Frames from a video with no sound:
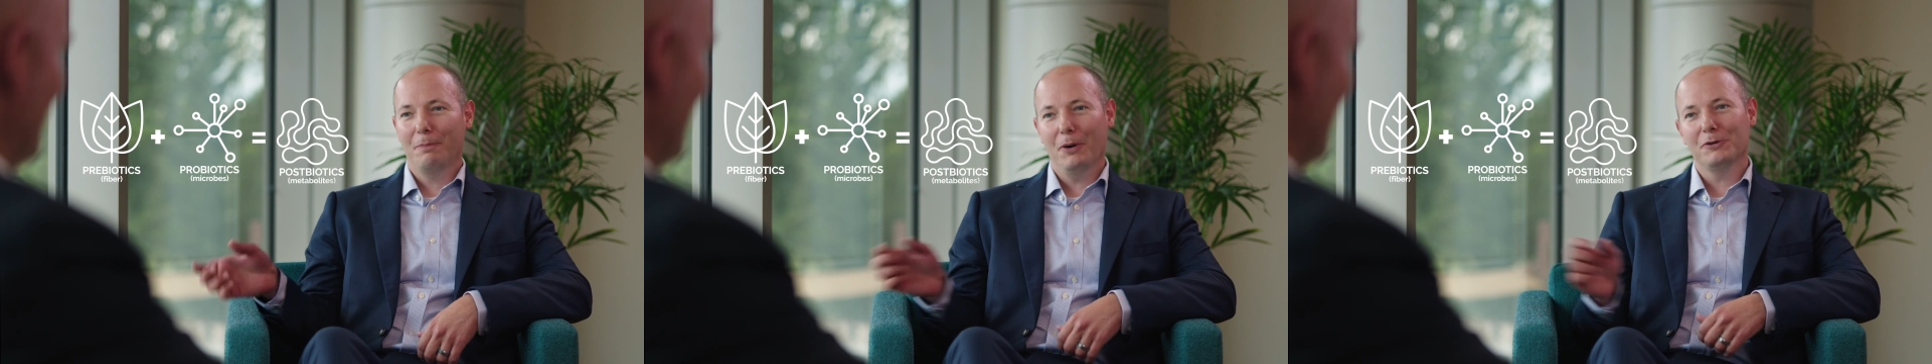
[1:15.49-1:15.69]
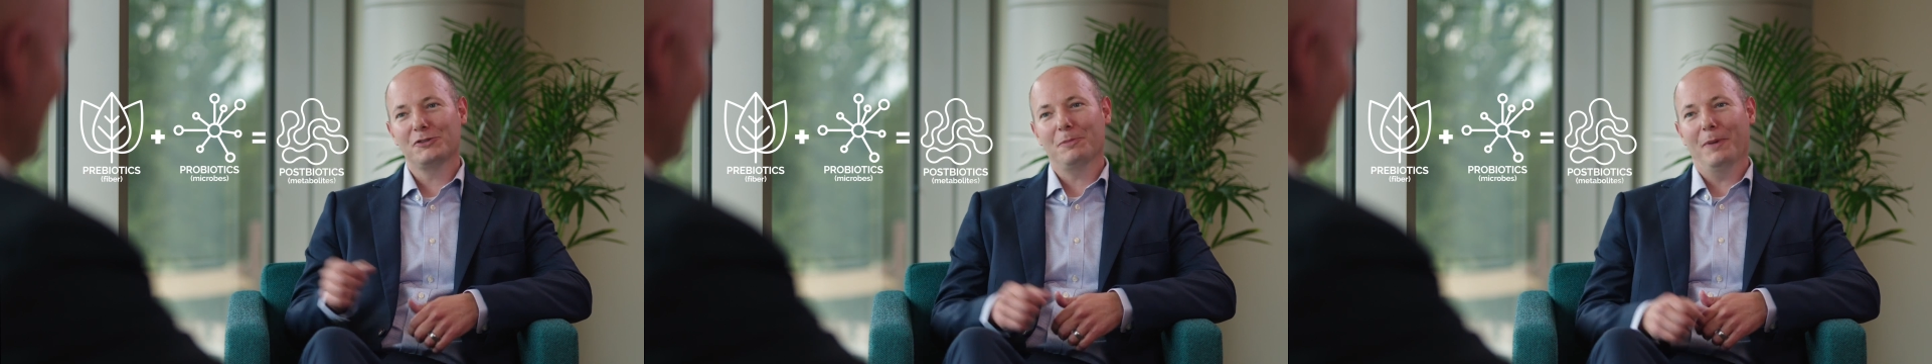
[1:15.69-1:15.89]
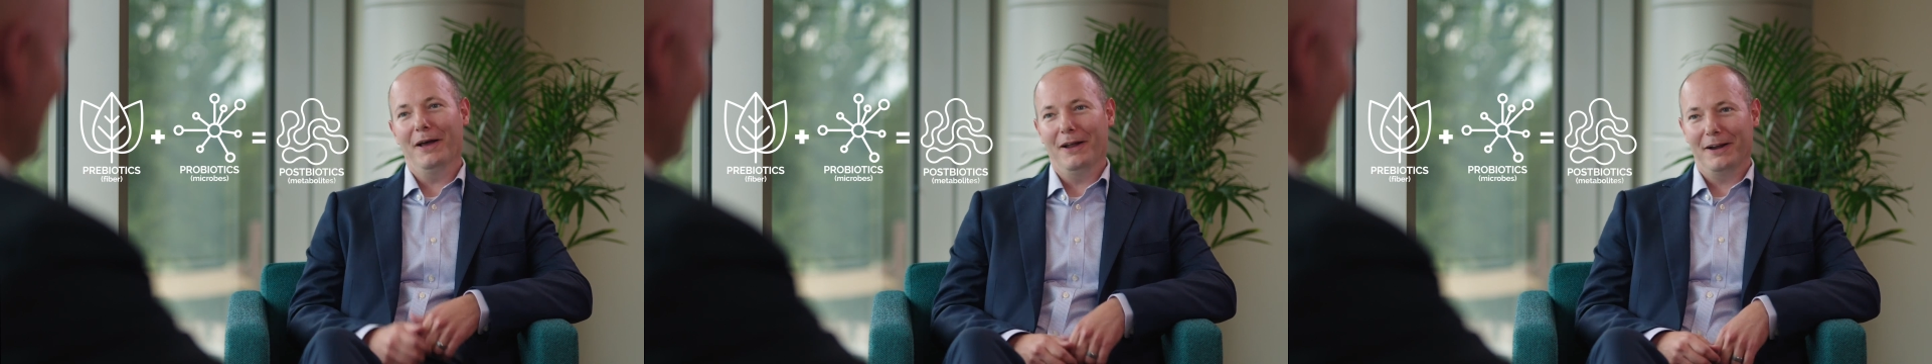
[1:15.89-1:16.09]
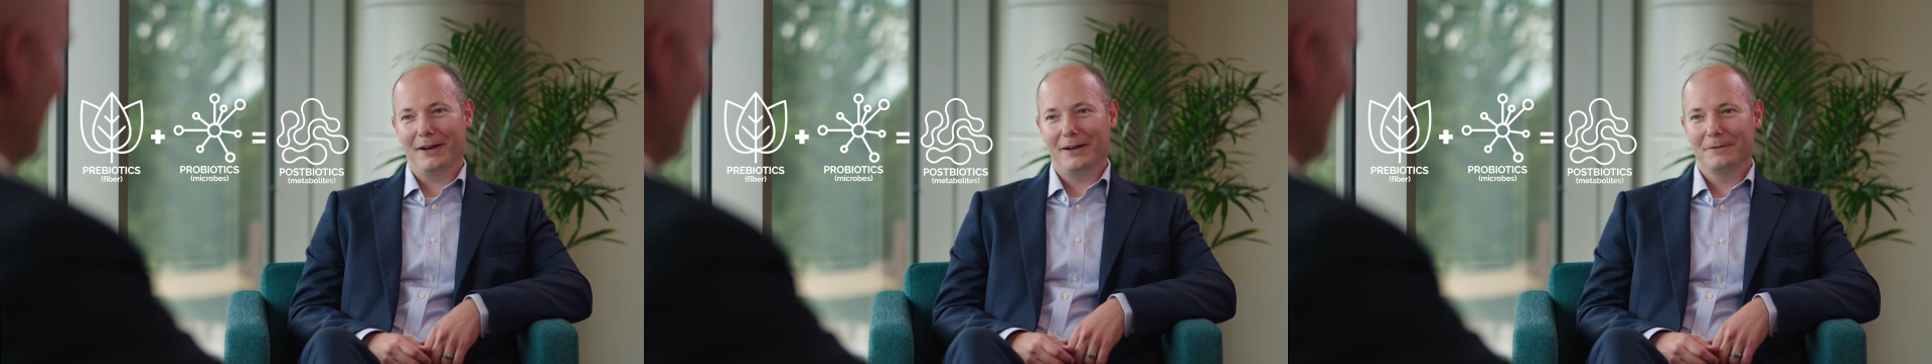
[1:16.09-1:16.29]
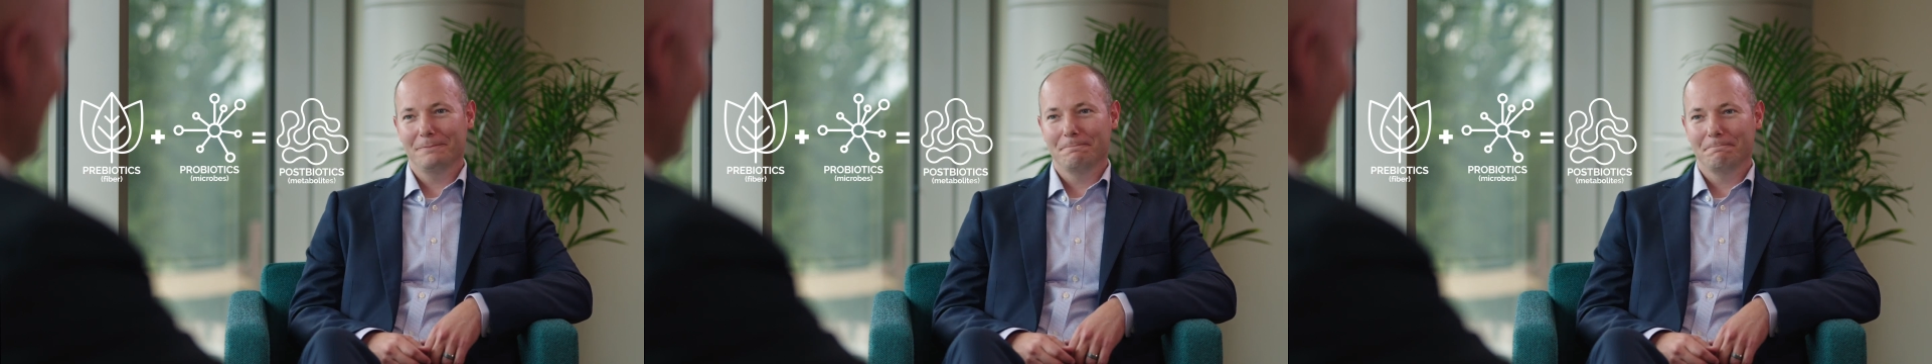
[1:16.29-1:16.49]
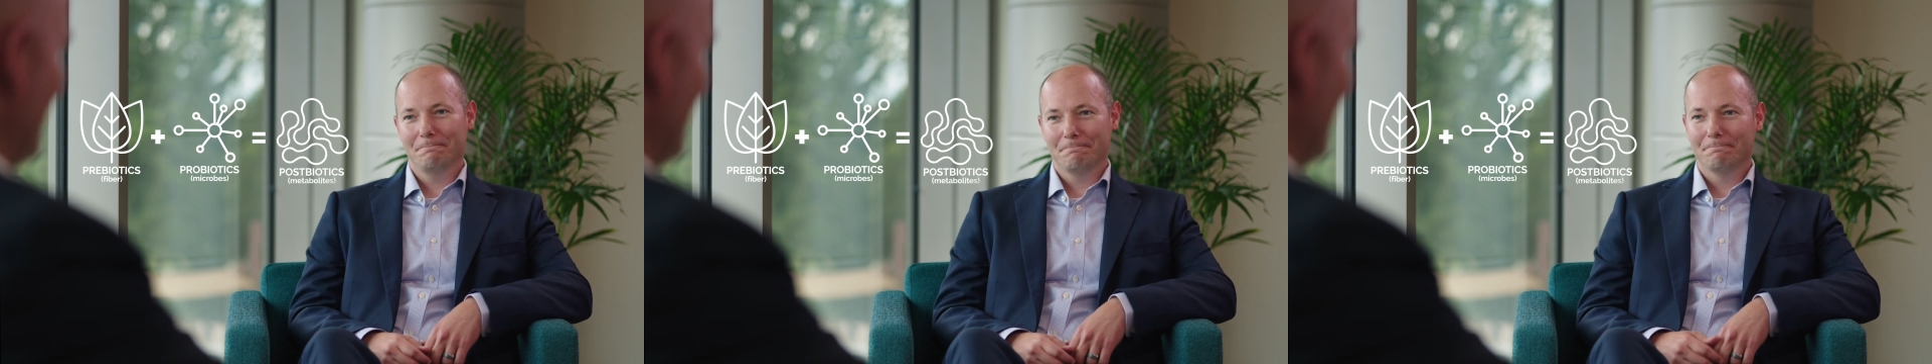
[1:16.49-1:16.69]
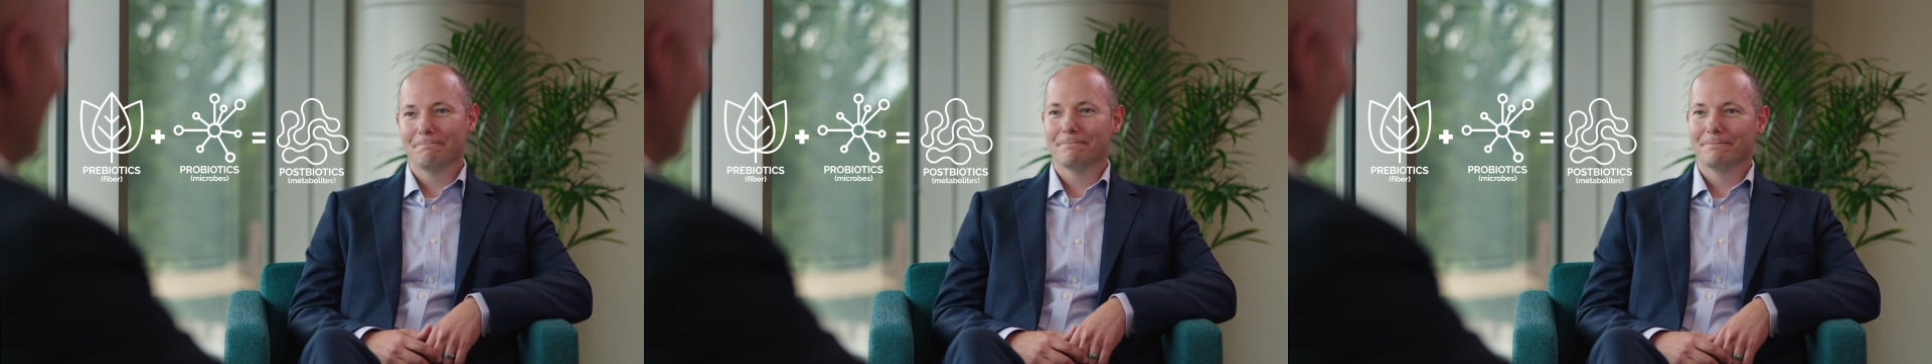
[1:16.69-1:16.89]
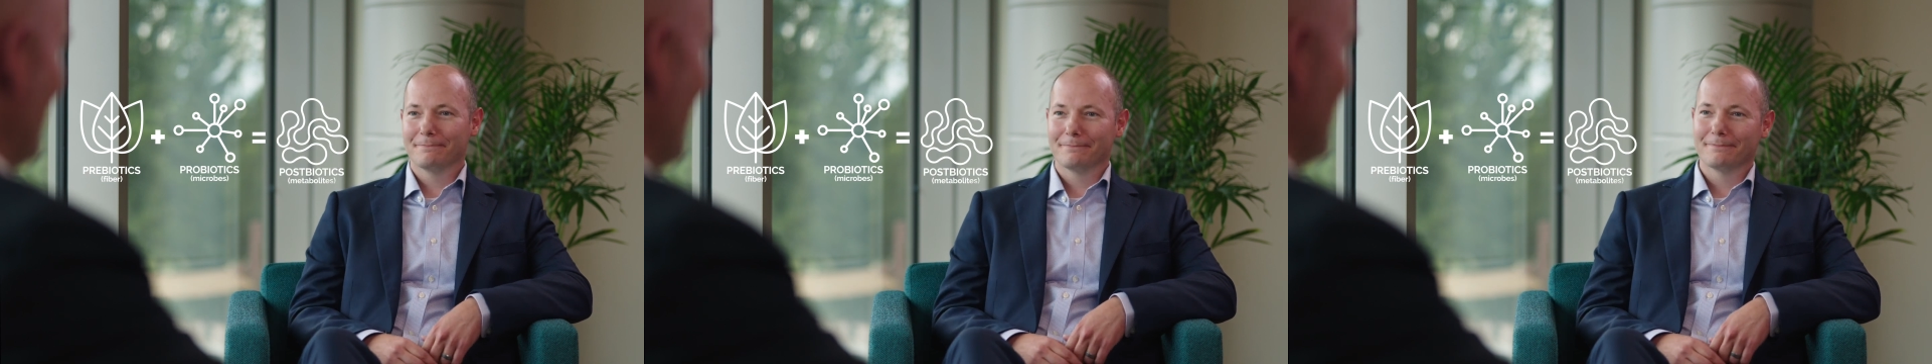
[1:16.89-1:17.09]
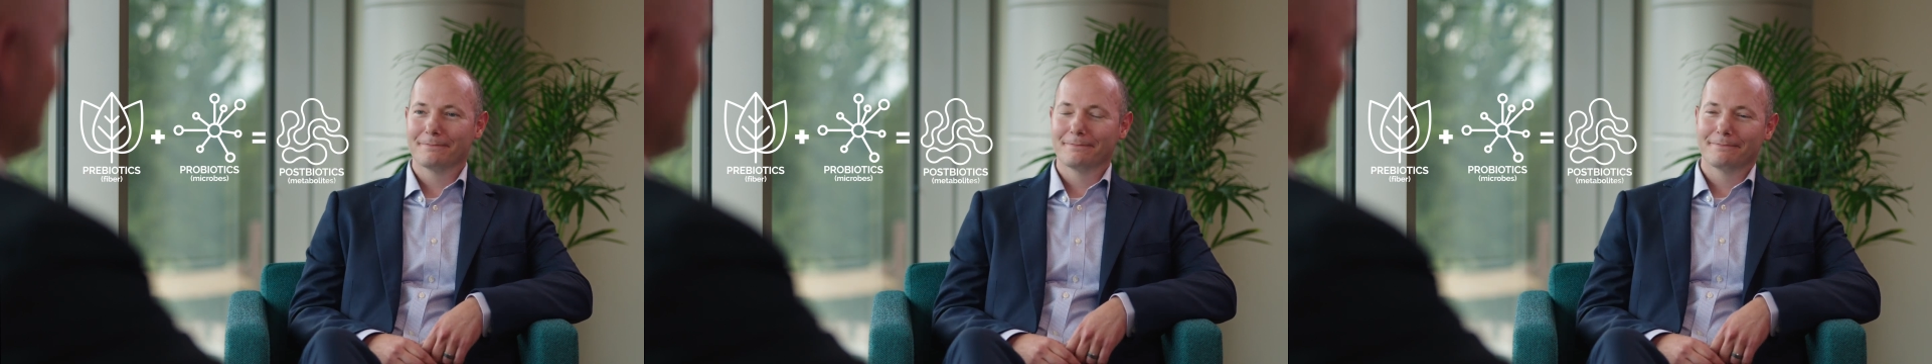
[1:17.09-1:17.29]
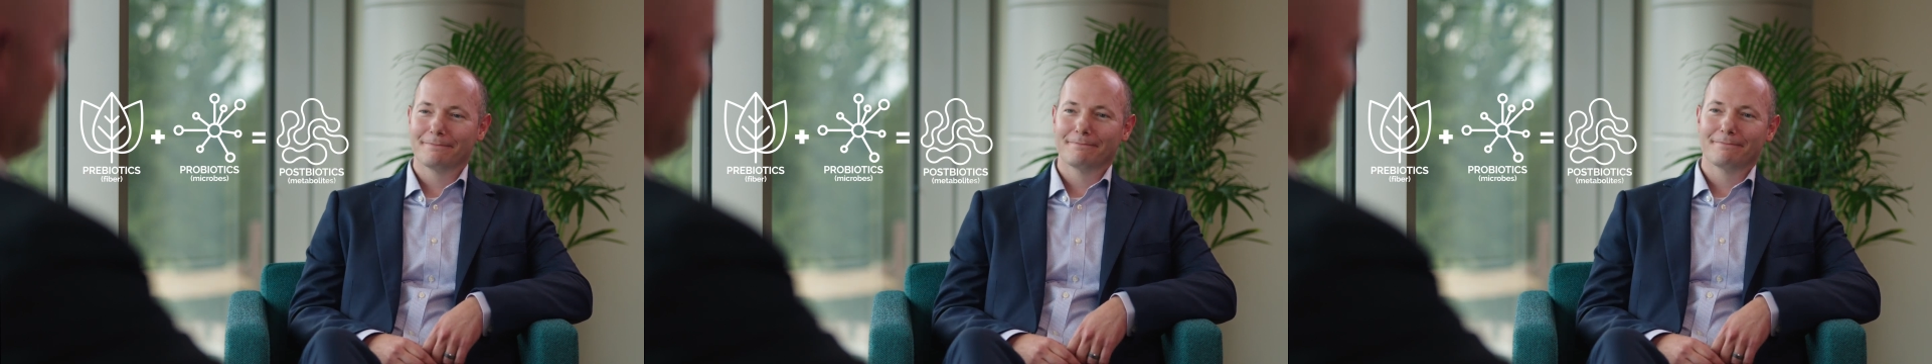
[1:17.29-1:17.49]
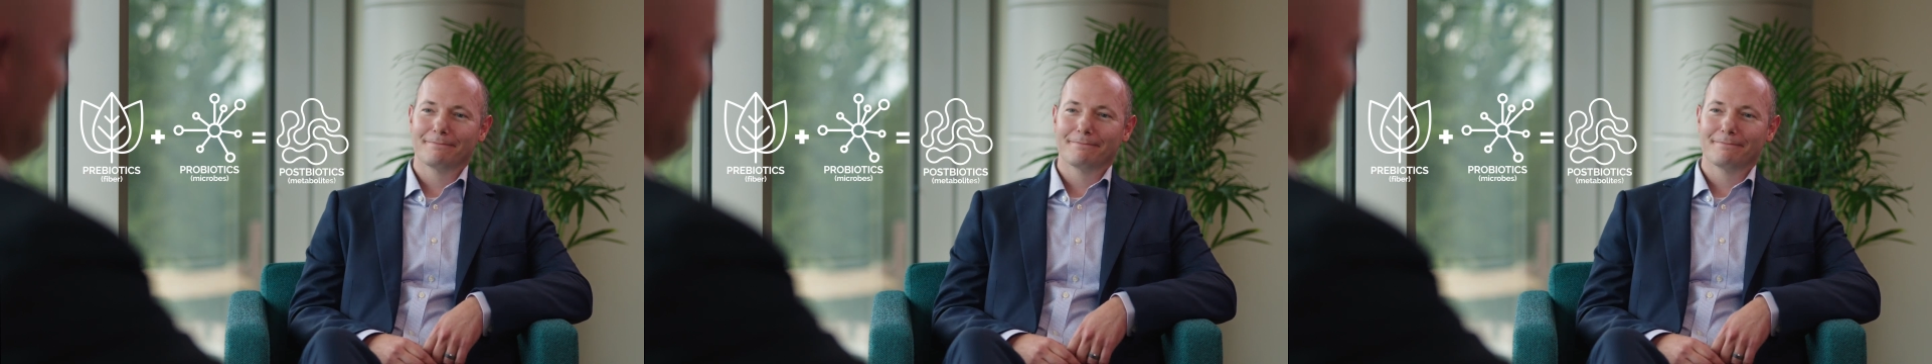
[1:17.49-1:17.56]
postbiotic. Awesome.